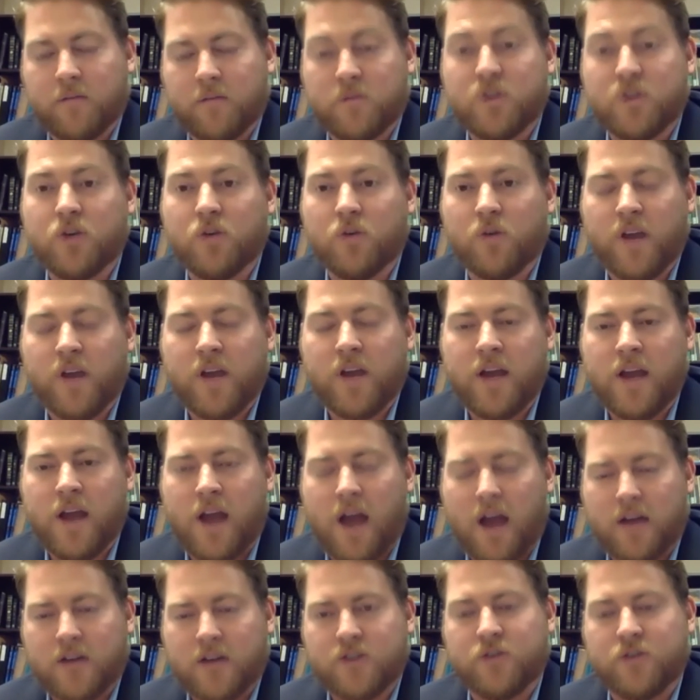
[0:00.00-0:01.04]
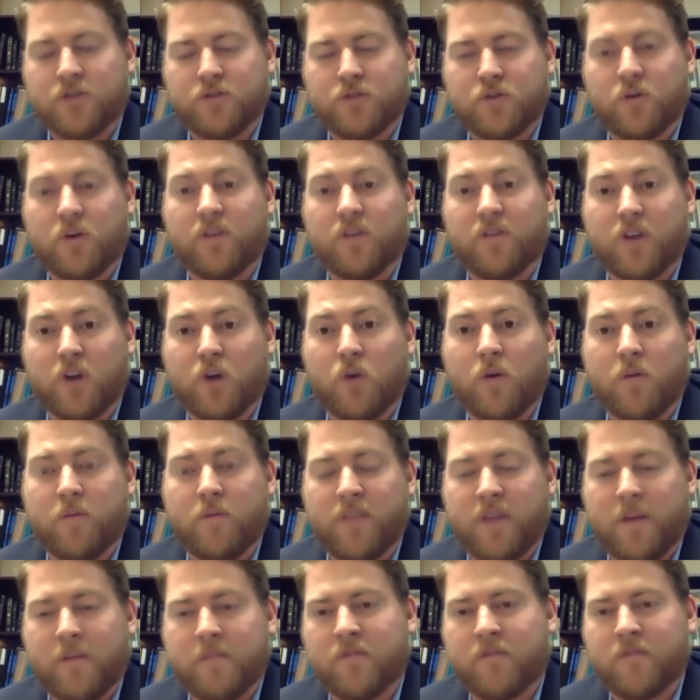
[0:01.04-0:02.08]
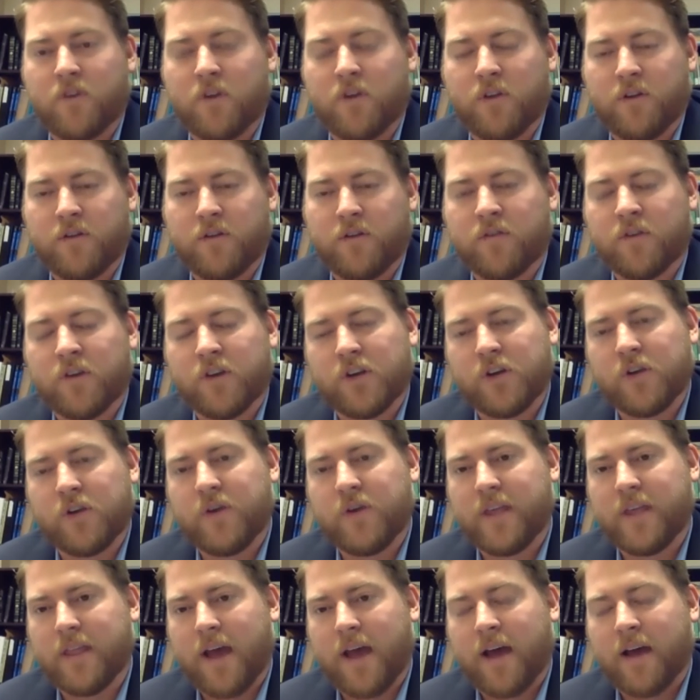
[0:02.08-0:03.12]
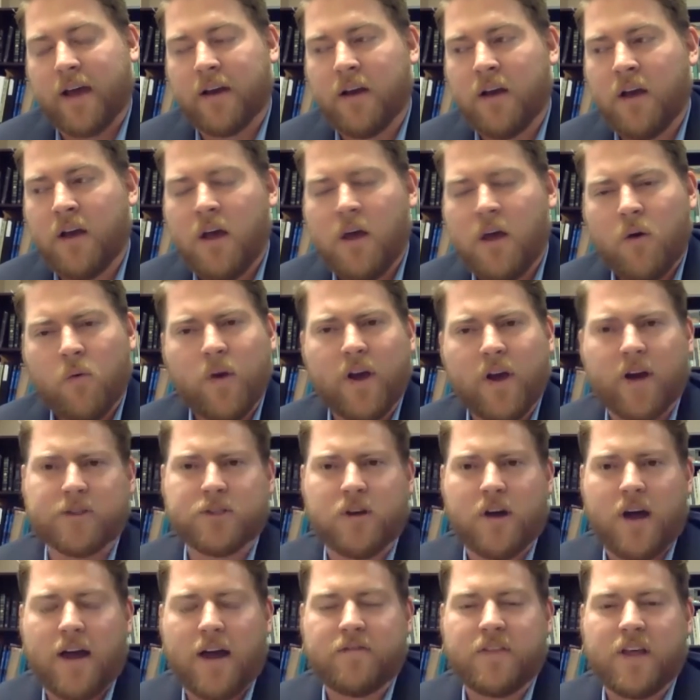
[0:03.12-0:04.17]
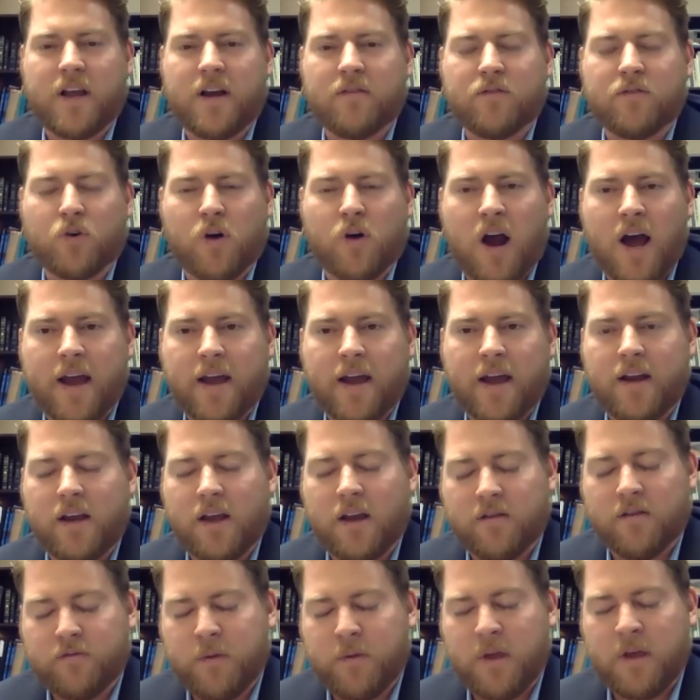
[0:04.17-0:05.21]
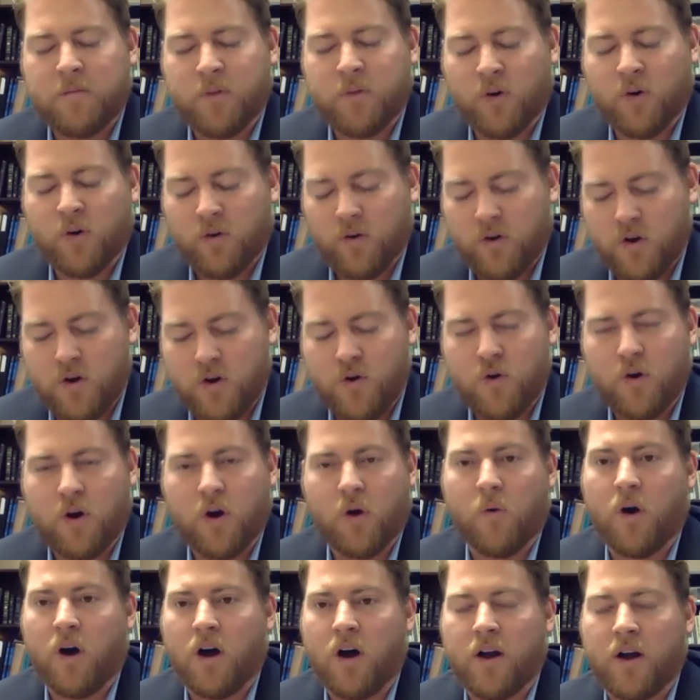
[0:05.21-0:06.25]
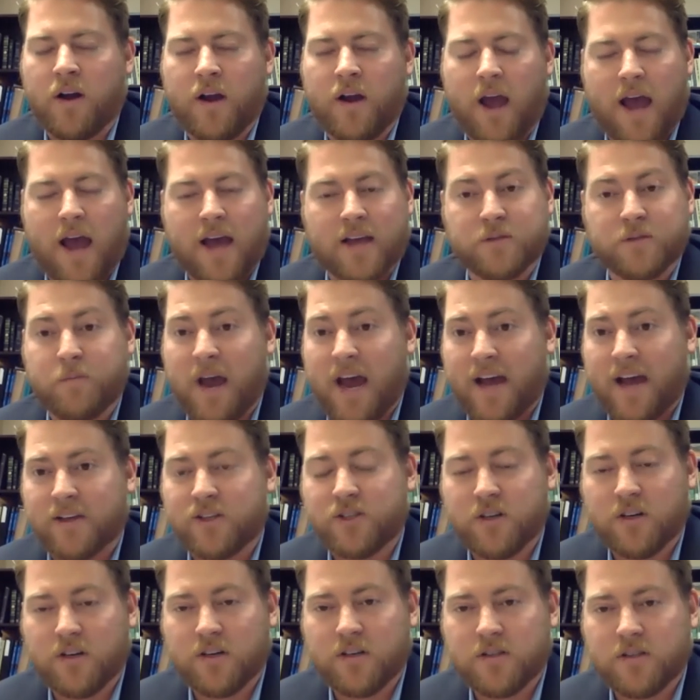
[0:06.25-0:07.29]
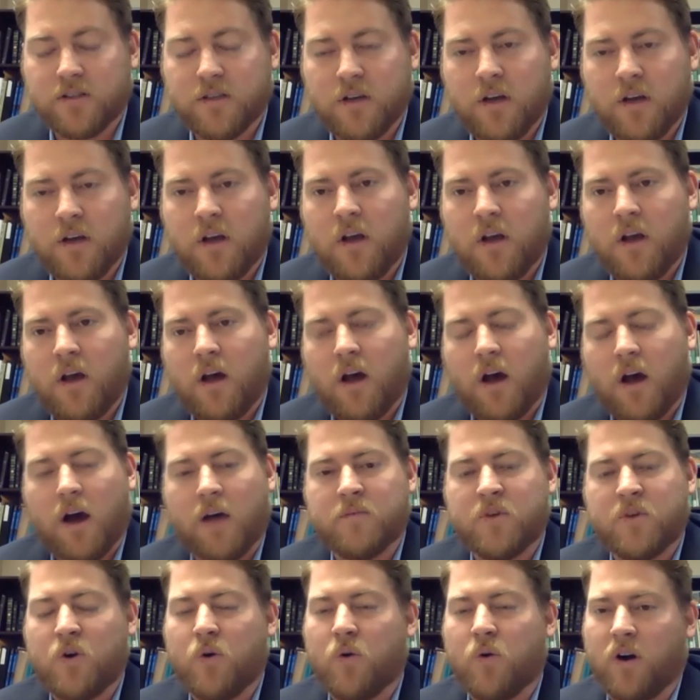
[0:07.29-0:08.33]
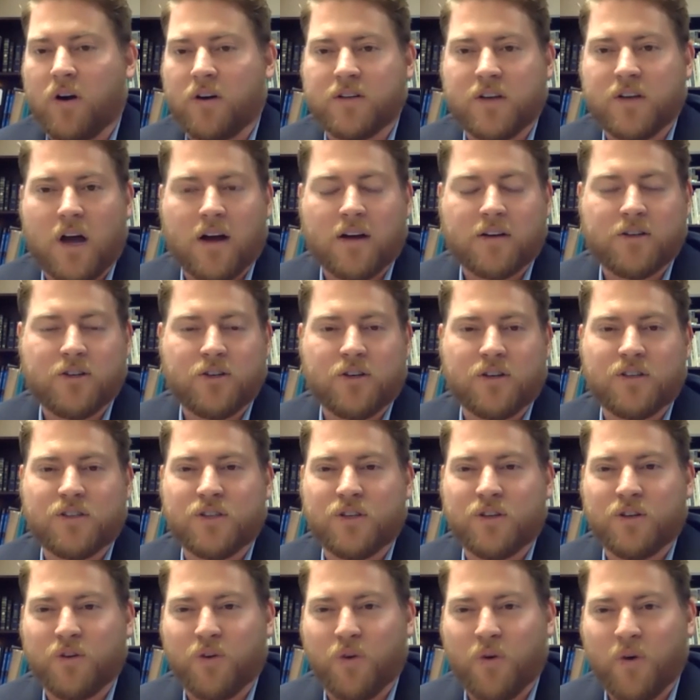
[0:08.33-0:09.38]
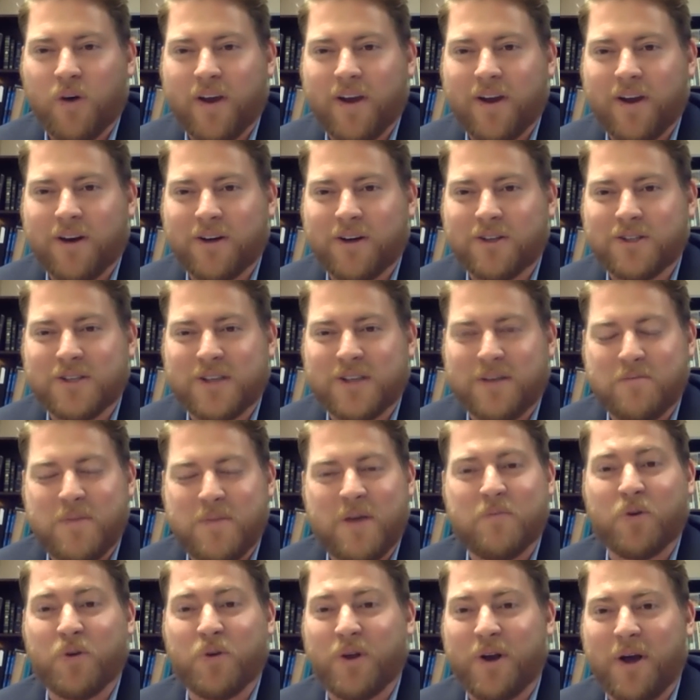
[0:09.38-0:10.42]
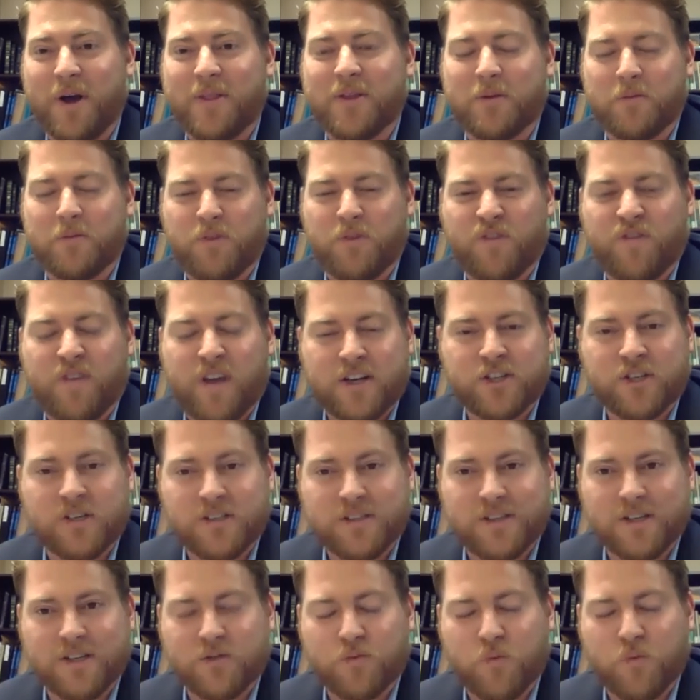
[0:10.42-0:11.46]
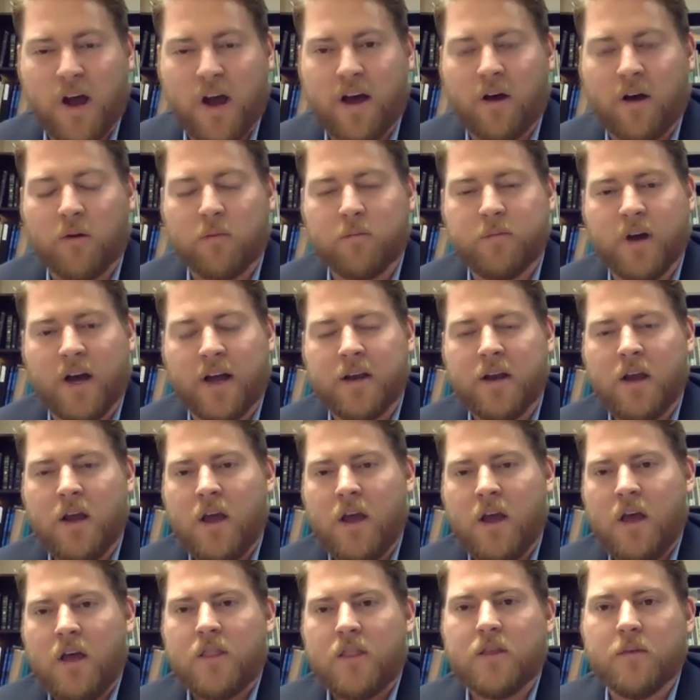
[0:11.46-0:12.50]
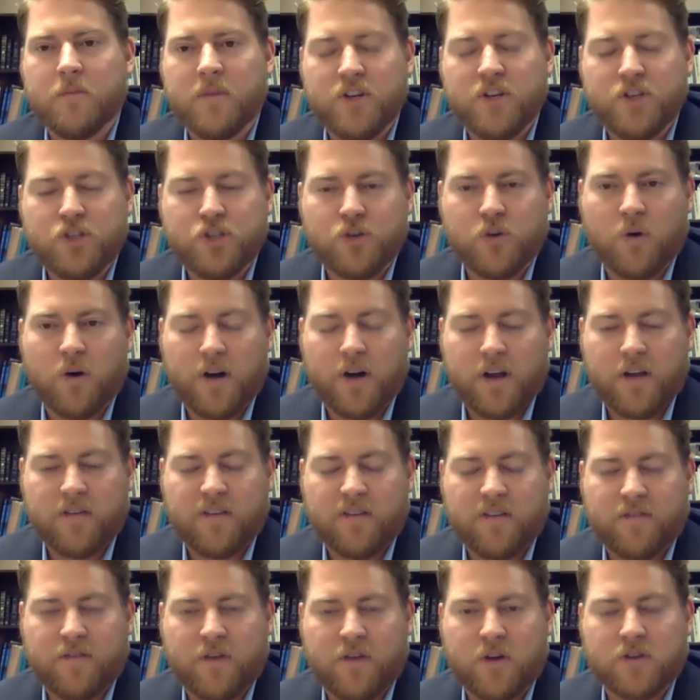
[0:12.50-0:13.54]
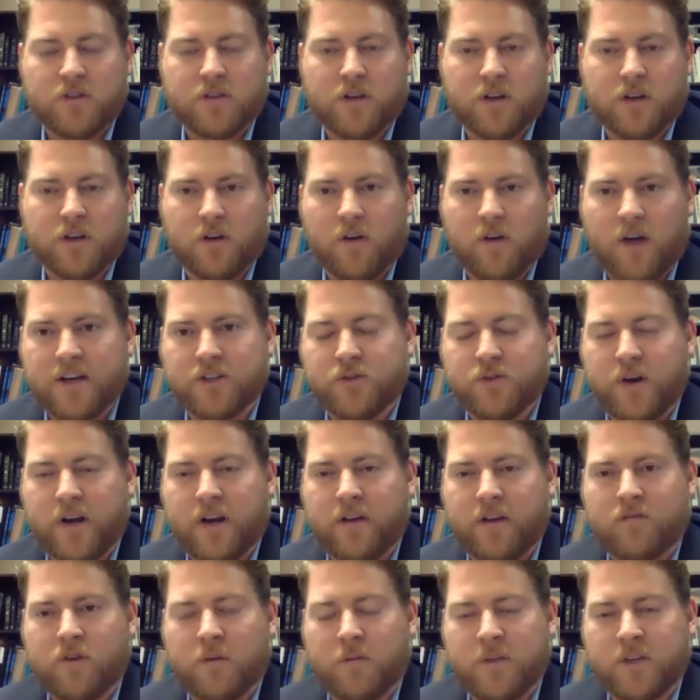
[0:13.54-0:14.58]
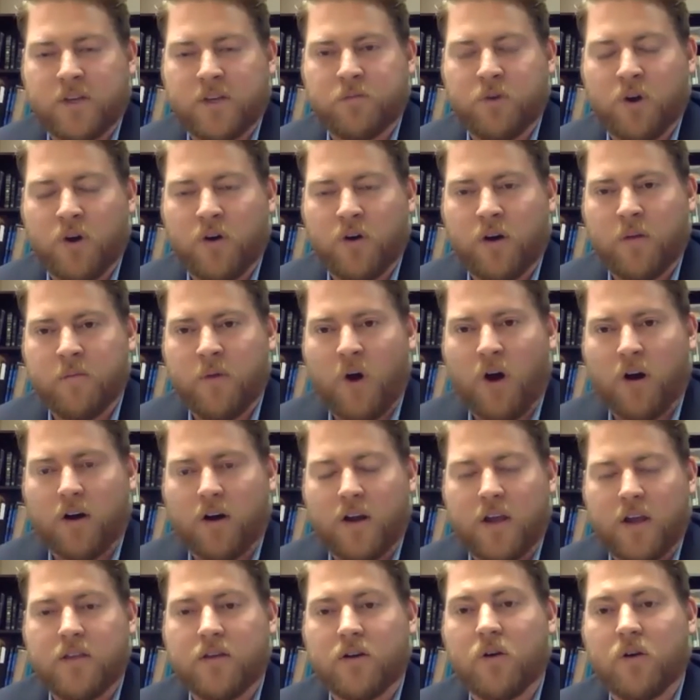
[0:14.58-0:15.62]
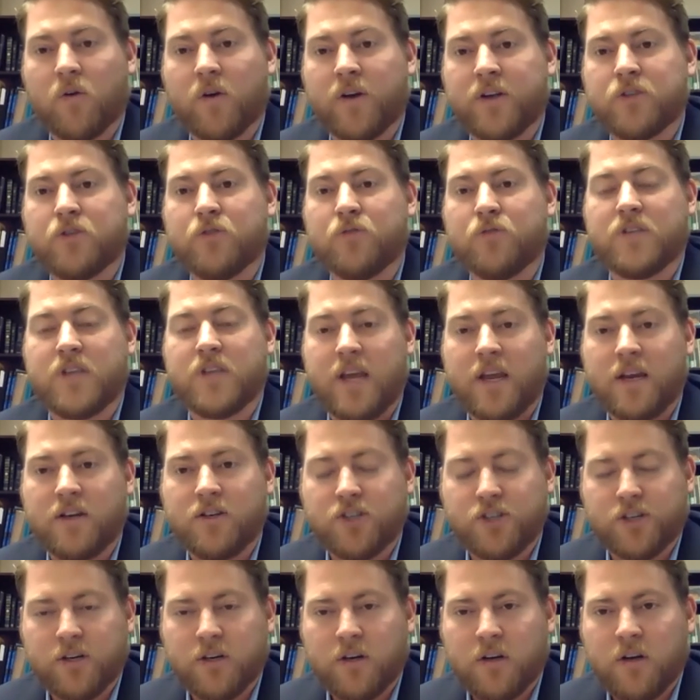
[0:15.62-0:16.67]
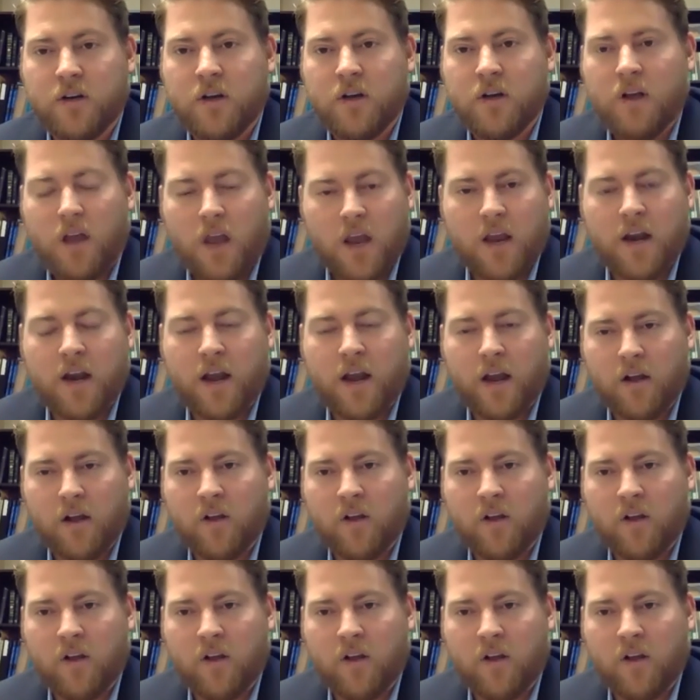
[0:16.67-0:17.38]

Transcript: degree to sort of equip them further for doing that. We also have then a variety of people who go on as pastors, who are doctors and lawyers and people in other professions as well. But the majority of the folks that are graduating from this program are either going to teach in a